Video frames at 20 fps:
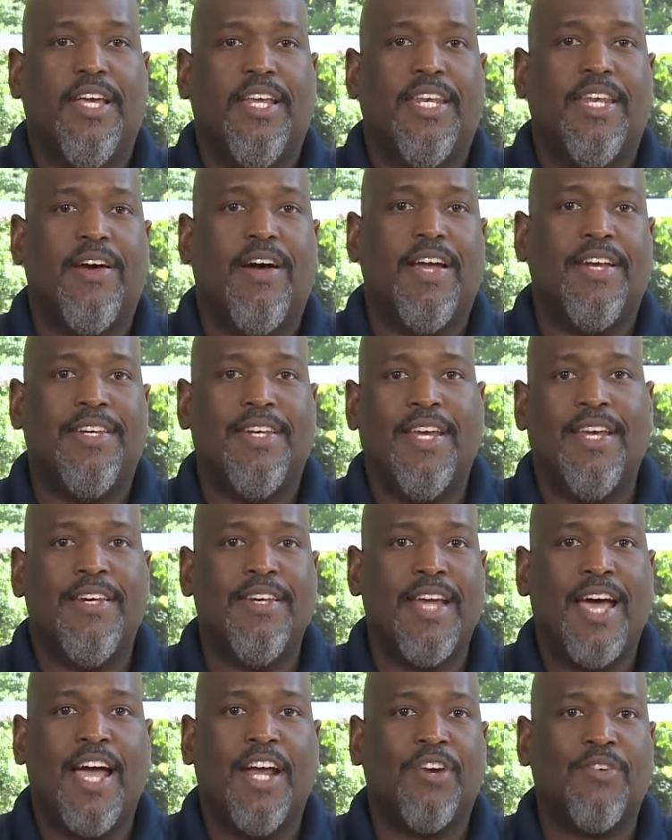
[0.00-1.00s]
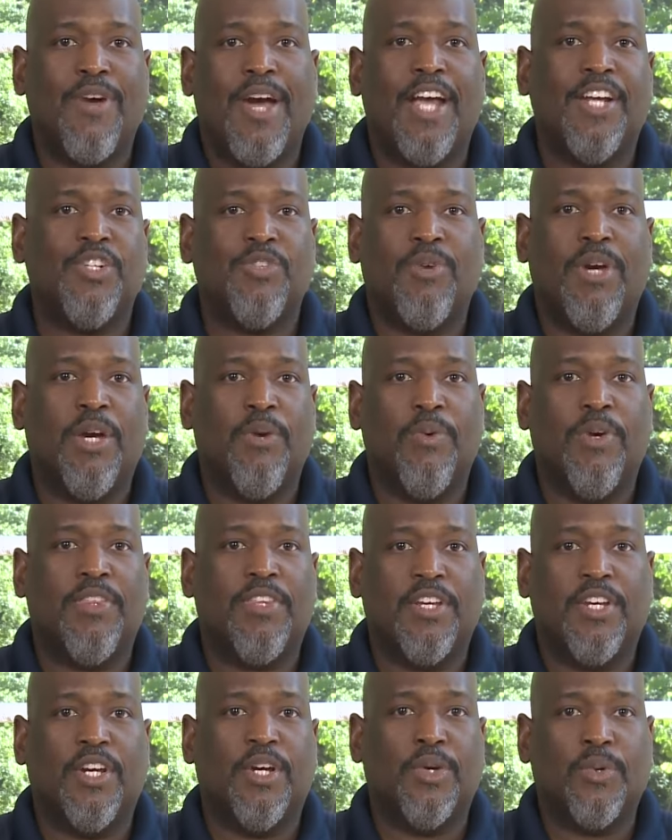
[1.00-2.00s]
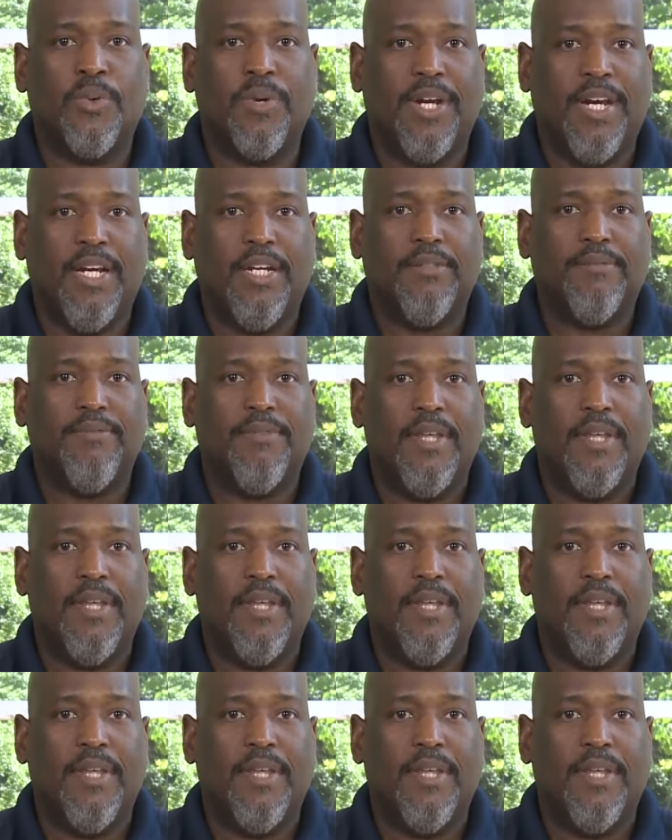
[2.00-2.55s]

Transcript: Now, I did not graduate with a degree,